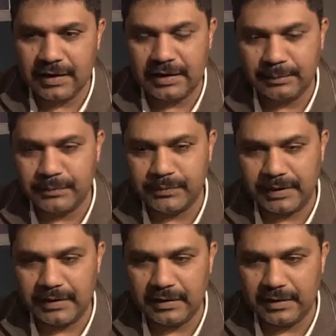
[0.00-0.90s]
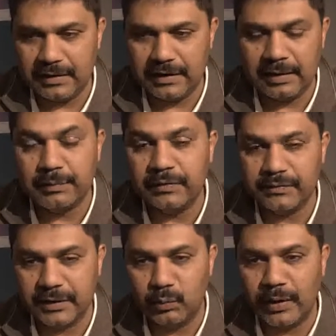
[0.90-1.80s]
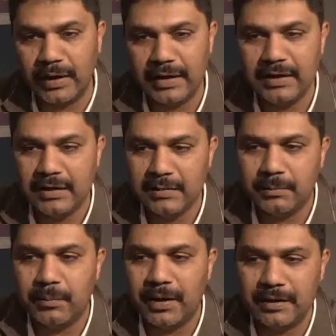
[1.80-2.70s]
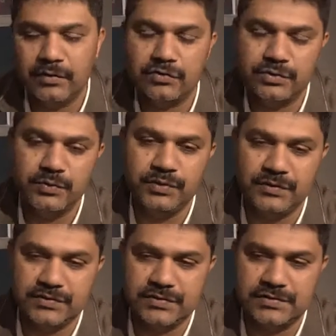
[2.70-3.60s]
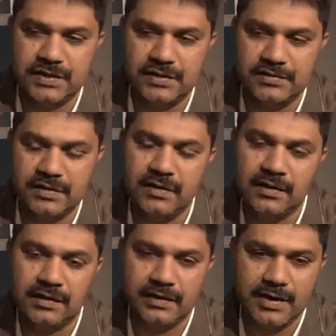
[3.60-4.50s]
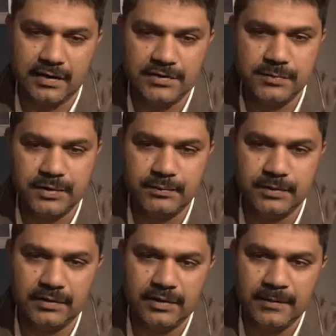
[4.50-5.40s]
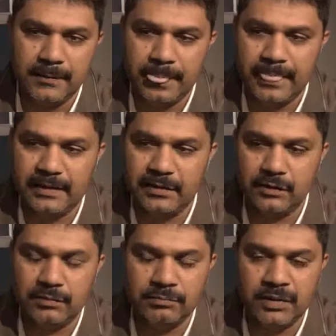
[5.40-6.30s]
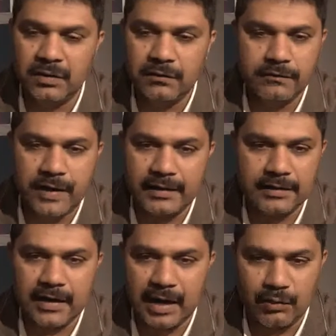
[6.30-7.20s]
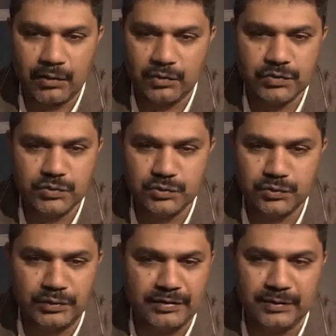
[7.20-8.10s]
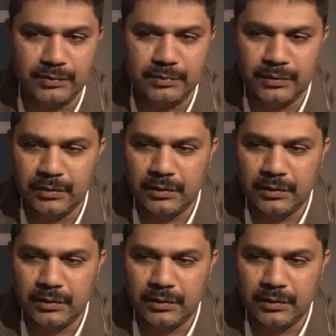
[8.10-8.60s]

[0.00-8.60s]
and up in an uplifting way by contributing to society. So I think I'll encourage people that, you know, find an hour or two in the